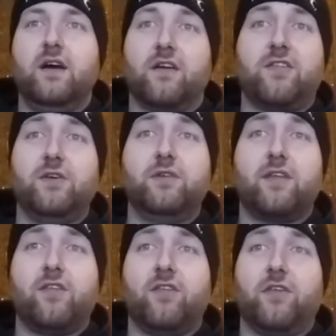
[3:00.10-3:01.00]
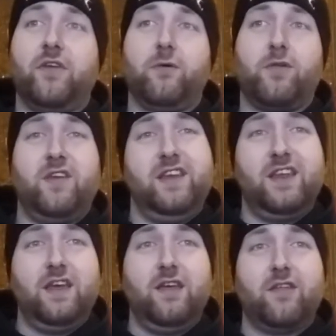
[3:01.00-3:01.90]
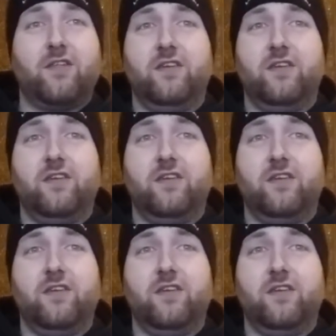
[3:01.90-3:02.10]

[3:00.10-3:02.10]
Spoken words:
I still listen to those CDs